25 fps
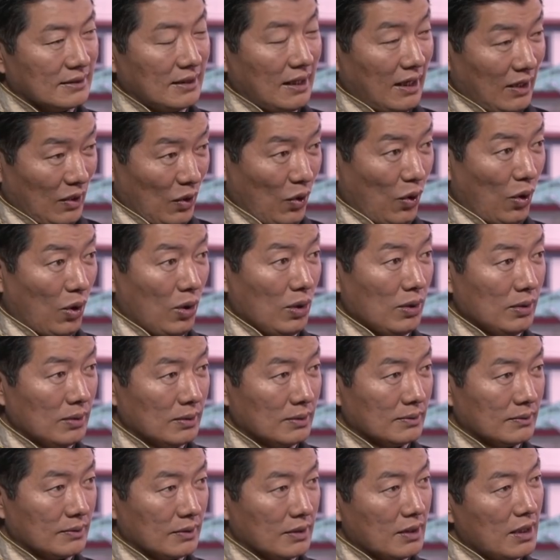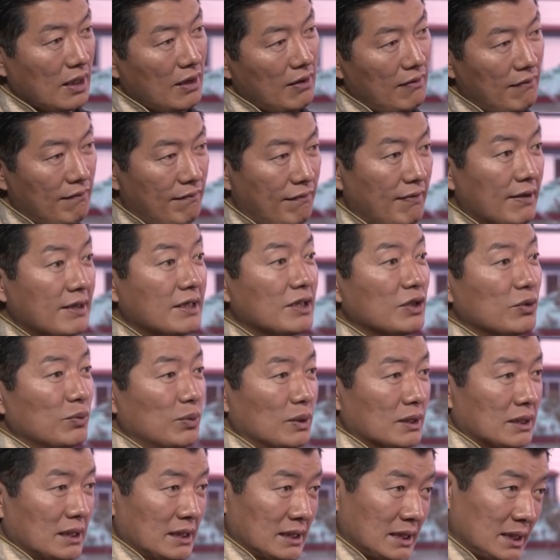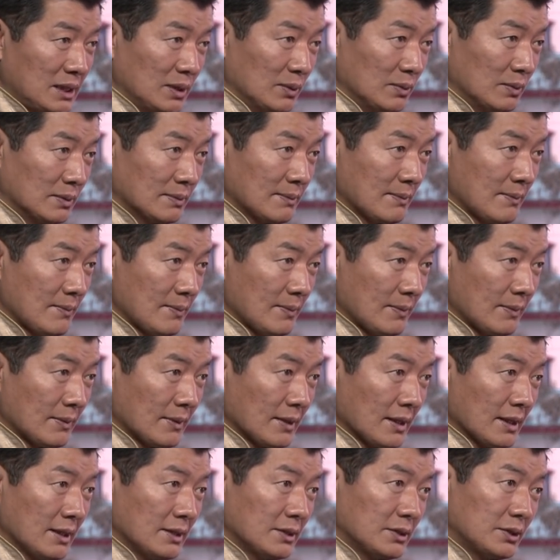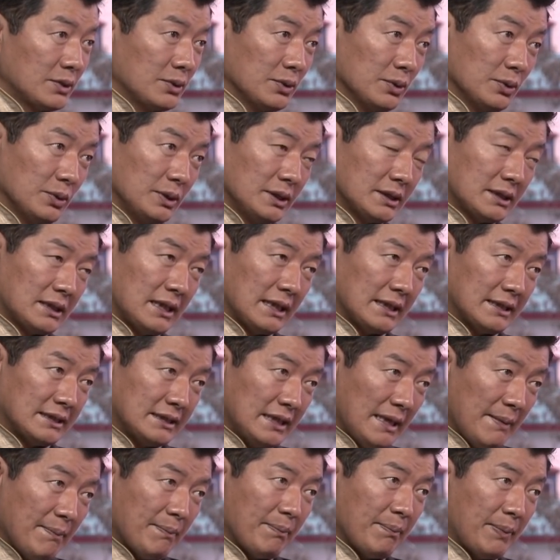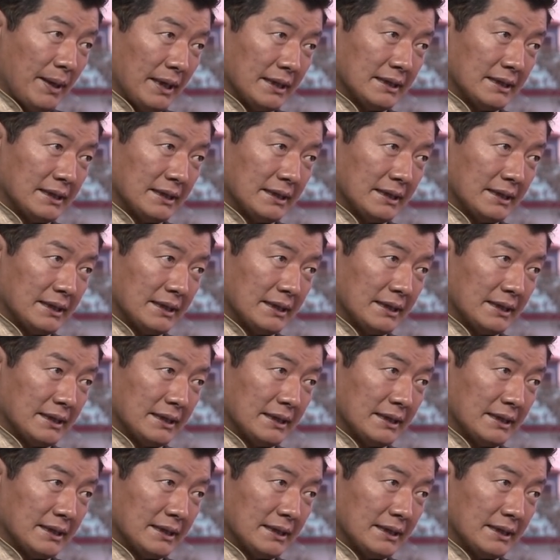a law, funding will continue. So it's like step by